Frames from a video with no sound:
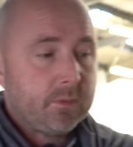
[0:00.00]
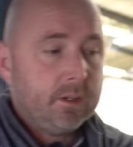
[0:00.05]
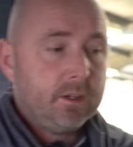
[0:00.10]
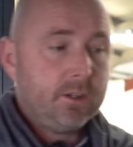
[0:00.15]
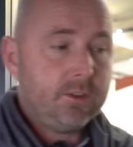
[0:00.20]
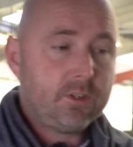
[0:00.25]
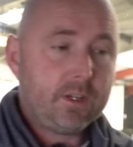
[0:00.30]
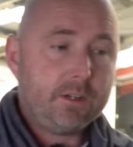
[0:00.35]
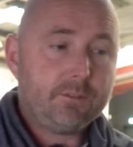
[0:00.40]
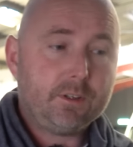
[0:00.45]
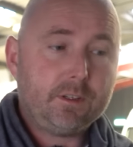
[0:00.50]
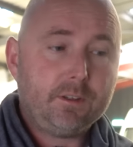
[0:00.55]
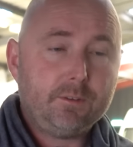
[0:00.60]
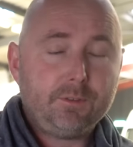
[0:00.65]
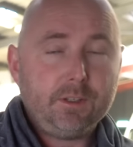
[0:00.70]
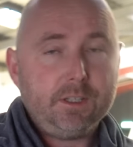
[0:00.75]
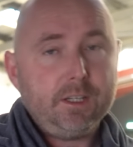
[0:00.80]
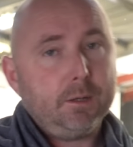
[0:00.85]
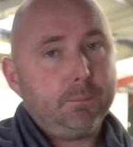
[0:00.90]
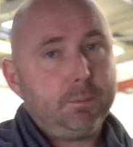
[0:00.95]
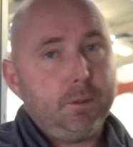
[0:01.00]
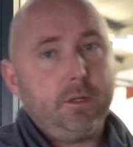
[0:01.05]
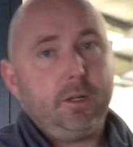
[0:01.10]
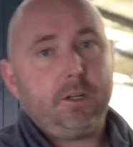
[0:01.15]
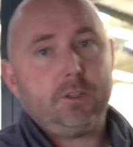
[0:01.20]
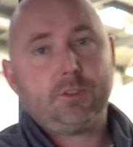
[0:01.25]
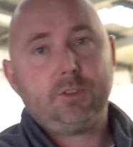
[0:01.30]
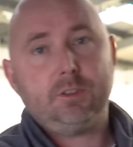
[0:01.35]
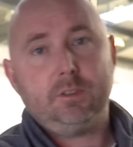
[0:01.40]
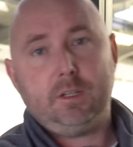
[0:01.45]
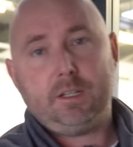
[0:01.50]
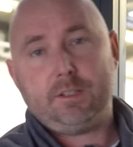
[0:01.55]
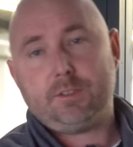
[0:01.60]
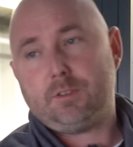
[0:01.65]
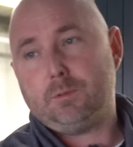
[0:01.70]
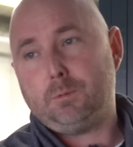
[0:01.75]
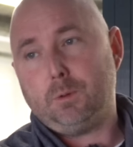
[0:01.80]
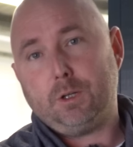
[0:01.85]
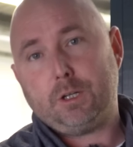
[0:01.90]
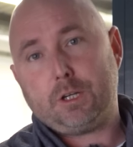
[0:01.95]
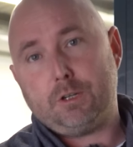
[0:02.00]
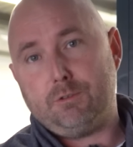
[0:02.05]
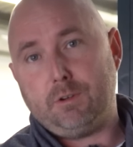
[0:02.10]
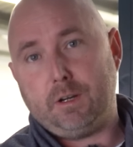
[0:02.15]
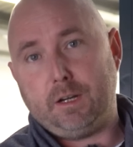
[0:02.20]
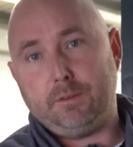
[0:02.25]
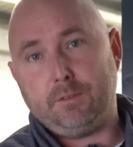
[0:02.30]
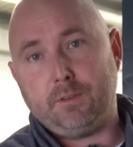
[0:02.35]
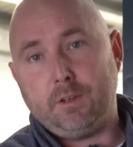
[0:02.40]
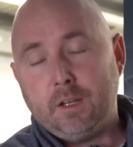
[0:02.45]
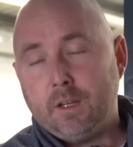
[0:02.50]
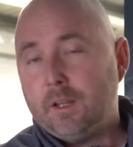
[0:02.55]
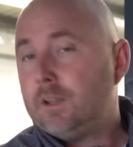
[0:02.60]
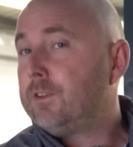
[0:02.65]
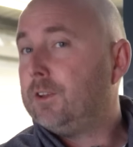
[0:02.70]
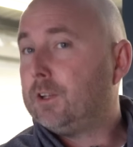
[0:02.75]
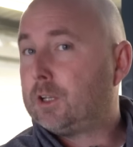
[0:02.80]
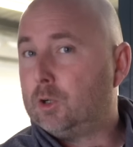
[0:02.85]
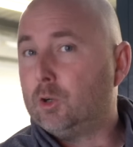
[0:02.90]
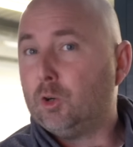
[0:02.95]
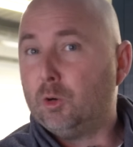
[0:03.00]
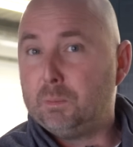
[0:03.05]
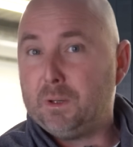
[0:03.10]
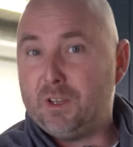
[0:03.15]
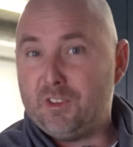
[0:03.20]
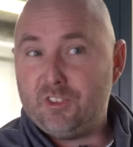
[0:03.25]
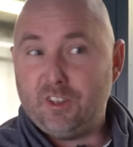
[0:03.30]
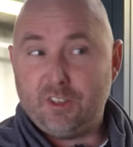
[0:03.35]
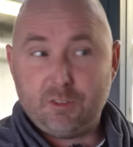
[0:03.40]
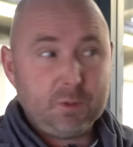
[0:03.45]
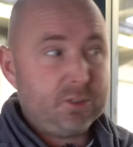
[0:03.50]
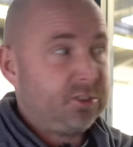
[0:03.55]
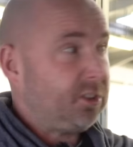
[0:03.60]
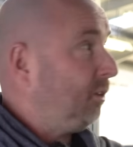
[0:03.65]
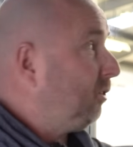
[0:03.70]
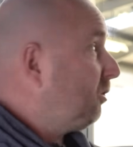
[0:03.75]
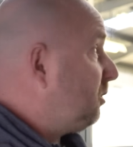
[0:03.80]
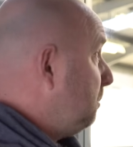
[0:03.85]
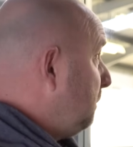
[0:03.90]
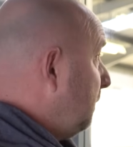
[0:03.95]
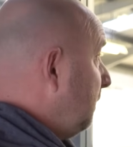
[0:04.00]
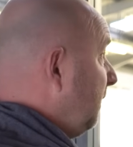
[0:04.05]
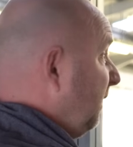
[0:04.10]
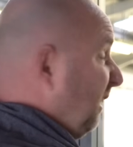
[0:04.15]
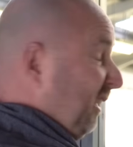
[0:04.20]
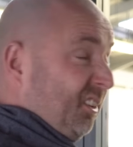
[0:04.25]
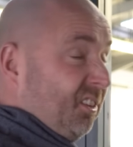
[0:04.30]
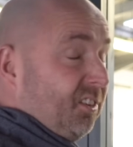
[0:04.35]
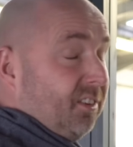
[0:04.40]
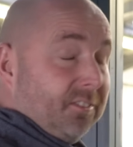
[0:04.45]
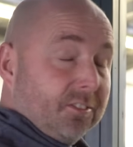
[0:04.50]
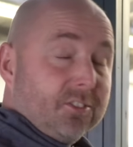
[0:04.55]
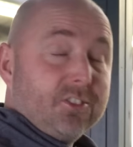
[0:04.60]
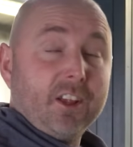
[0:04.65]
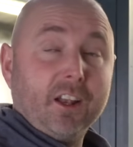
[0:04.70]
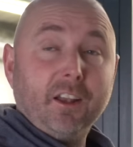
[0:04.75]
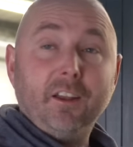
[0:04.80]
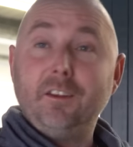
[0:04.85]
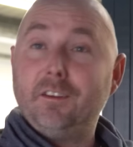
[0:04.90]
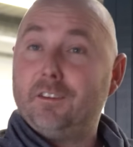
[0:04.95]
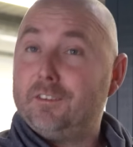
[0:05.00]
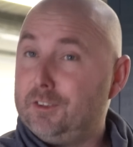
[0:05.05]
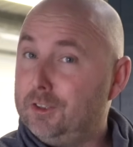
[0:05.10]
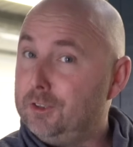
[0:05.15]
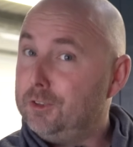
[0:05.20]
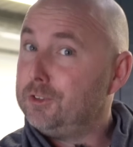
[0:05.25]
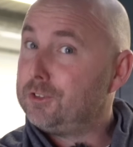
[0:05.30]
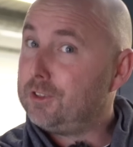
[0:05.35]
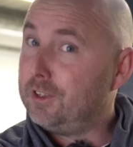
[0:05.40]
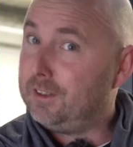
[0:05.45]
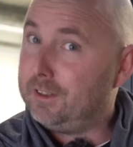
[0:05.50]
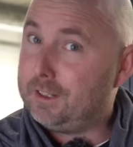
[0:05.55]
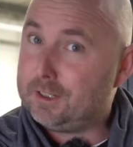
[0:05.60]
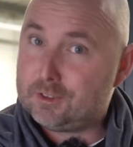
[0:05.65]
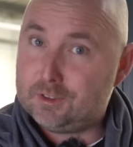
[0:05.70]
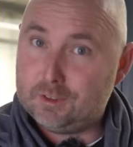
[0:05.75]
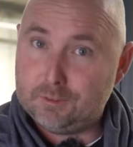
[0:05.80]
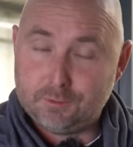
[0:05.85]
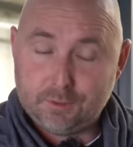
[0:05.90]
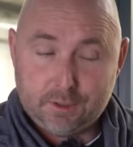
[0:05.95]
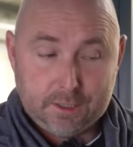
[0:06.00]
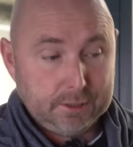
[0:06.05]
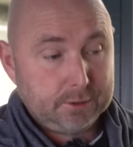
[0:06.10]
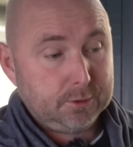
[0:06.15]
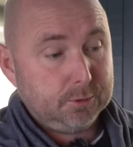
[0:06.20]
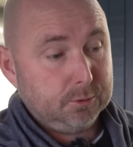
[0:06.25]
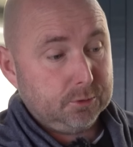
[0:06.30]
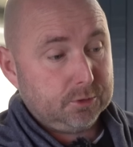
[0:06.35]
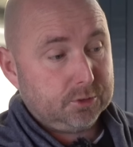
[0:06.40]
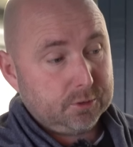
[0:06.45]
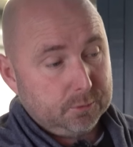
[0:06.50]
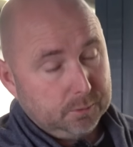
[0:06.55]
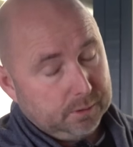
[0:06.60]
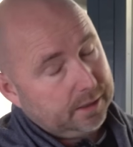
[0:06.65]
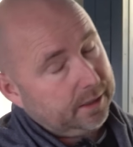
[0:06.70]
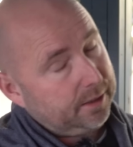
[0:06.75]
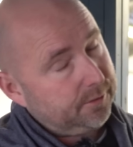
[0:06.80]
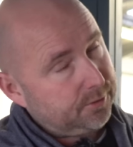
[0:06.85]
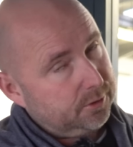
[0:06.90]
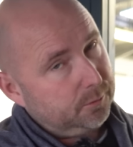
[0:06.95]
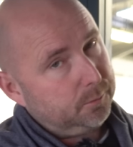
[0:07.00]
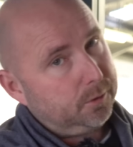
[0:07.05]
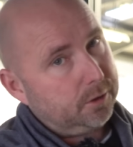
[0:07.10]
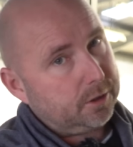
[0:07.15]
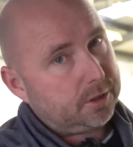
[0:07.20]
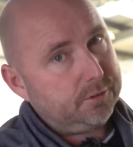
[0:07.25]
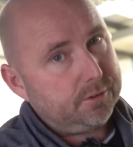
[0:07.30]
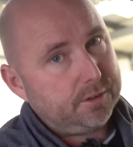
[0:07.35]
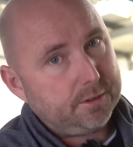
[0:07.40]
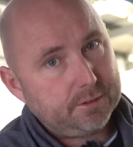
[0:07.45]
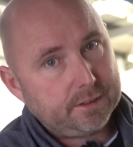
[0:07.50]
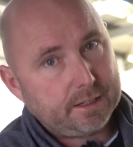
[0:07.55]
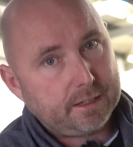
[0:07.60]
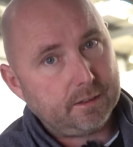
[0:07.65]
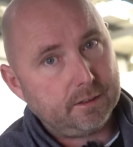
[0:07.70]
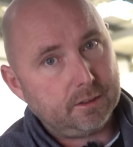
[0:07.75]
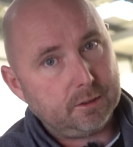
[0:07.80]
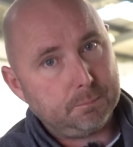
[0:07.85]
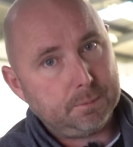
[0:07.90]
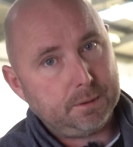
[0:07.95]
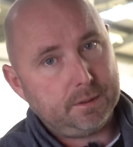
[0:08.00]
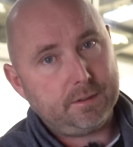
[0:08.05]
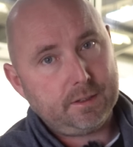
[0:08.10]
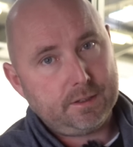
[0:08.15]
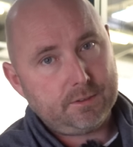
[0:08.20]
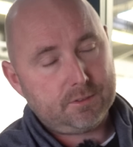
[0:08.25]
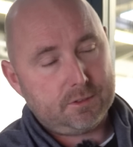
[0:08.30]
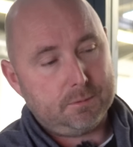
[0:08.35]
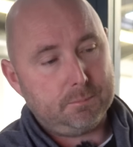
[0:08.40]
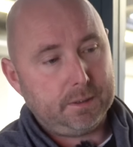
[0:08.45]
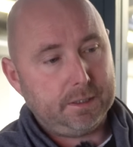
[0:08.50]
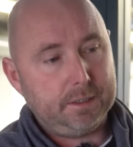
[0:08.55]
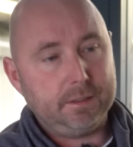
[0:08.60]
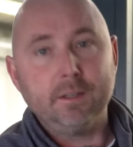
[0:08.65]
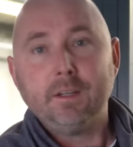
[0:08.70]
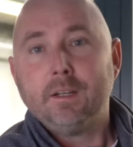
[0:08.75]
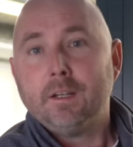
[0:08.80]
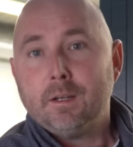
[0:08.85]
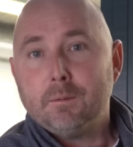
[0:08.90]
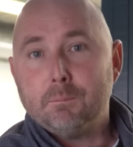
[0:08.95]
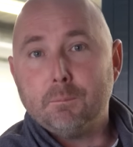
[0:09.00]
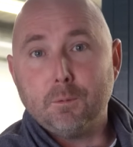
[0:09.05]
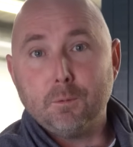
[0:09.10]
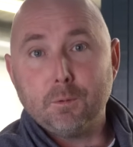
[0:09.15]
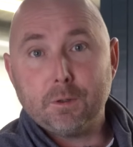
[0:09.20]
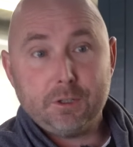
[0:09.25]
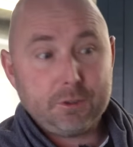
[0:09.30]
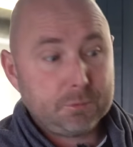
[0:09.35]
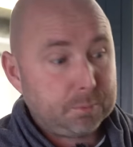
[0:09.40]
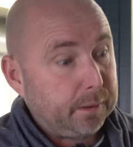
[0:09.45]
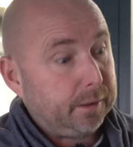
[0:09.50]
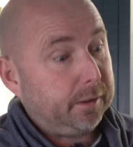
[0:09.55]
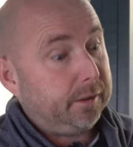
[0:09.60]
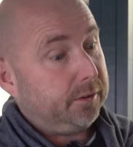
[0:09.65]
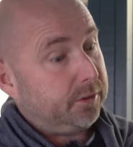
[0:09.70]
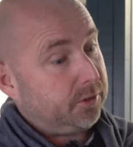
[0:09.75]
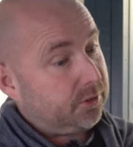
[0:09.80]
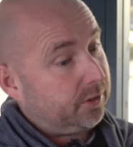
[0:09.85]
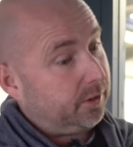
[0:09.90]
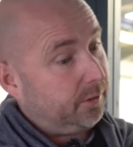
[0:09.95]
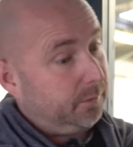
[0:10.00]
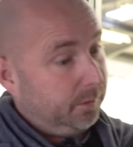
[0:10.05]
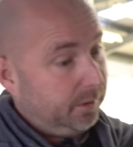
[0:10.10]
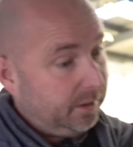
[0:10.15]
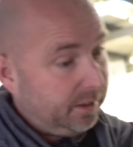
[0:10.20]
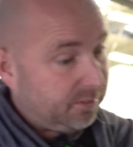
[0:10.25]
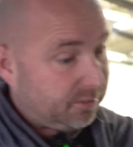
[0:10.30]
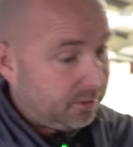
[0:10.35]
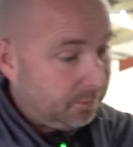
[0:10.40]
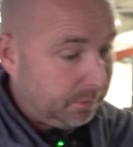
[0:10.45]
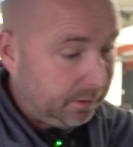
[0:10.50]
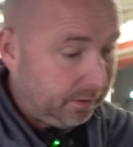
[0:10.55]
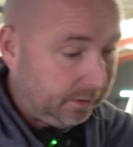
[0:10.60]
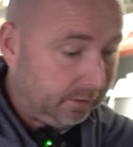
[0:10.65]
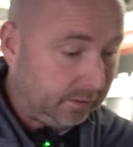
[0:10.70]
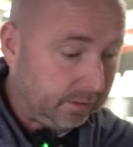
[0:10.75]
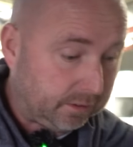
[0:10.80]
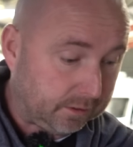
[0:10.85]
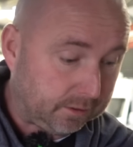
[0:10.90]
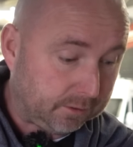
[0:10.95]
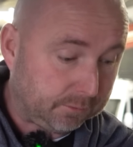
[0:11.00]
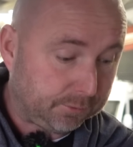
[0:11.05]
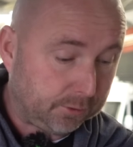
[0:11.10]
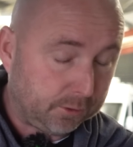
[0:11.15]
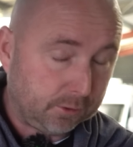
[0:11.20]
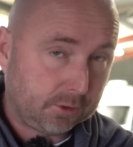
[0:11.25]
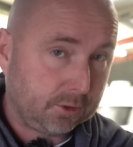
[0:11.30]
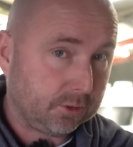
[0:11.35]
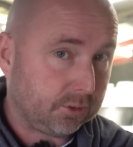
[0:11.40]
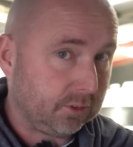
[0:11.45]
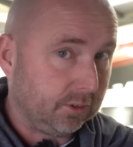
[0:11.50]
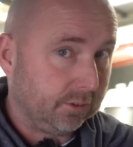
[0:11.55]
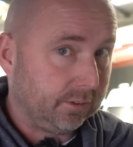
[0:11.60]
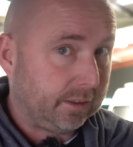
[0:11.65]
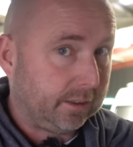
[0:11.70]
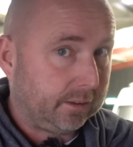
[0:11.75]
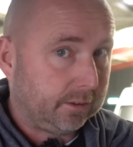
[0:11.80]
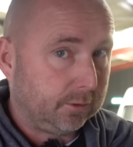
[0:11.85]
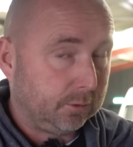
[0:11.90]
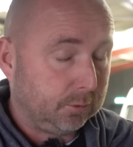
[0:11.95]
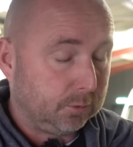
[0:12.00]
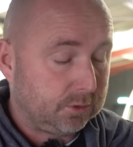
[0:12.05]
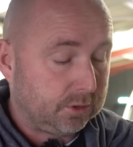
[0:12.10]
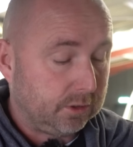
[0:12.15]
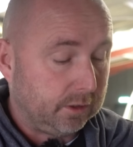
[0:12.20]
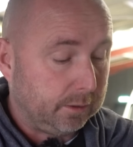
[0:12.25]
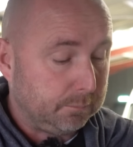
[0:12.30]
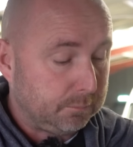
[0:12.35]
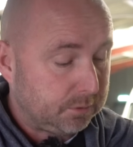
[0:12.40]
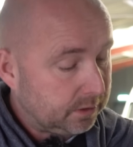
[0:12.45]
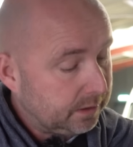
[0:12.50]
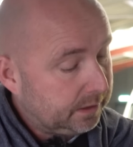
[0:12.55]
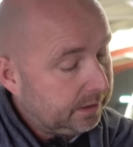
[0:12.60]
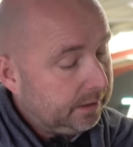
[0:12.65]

As ever, the video production has to work around the core business, which ultimately is selling used electric vehicles. So we have to work around that a little bit. That's the main mortgage payer, so we have to be focused on that at all times.